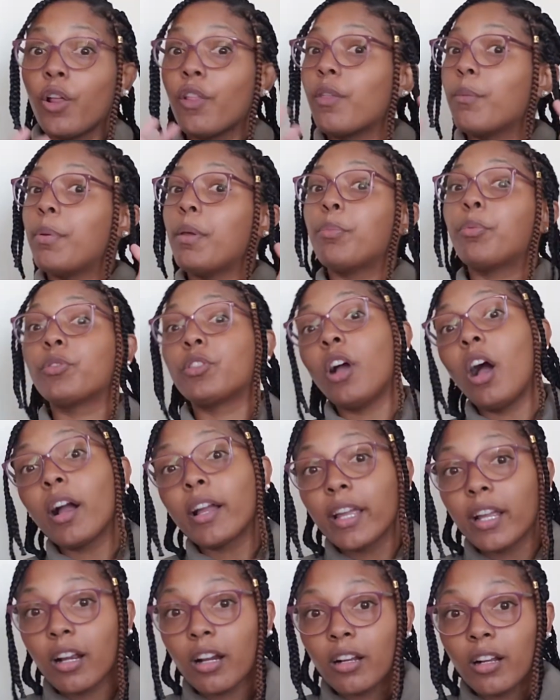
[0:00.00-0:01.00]
the people
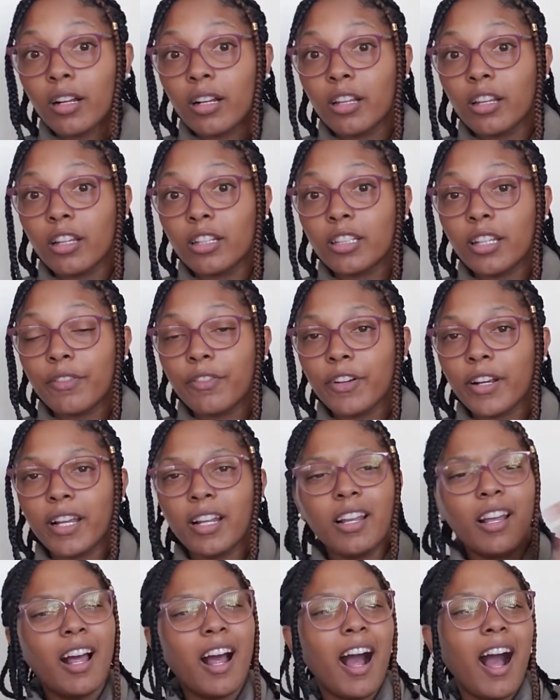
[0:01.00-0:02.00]
talking are going to look
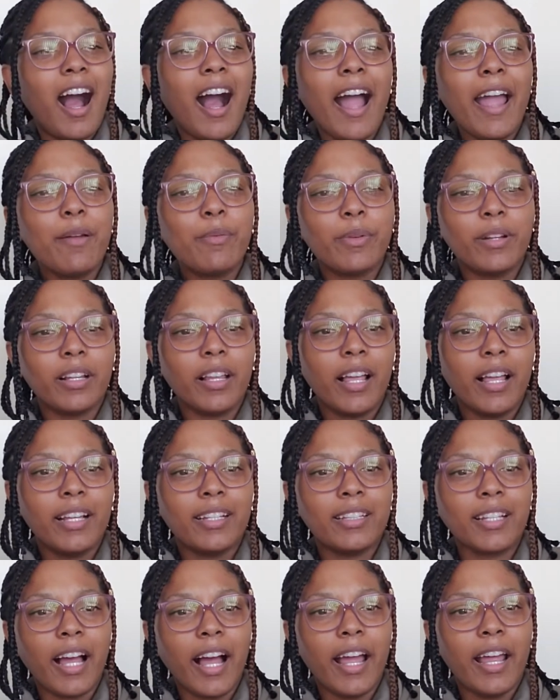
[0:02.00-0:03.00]
different. I
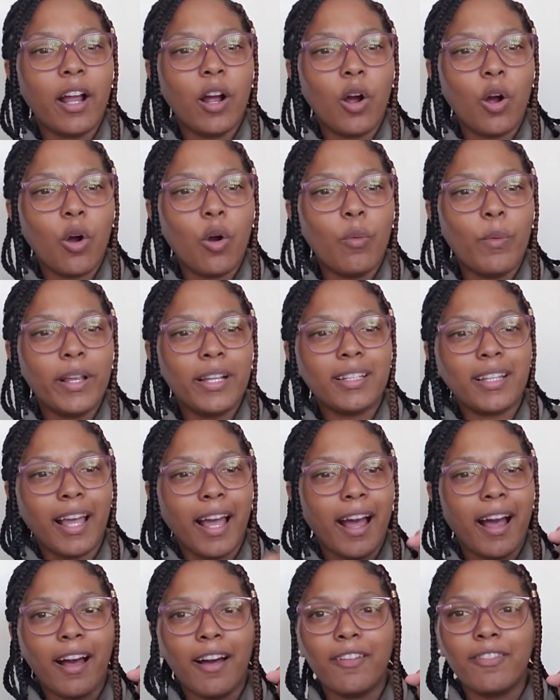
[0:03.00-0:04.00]
realize I always
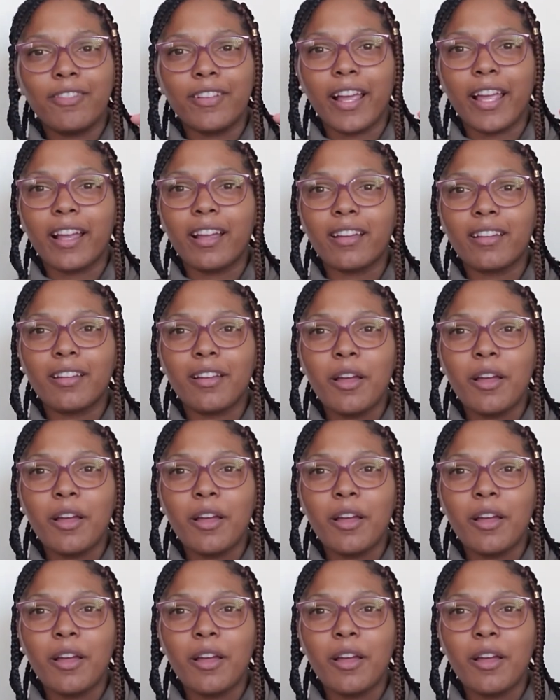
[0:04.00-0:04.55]
have like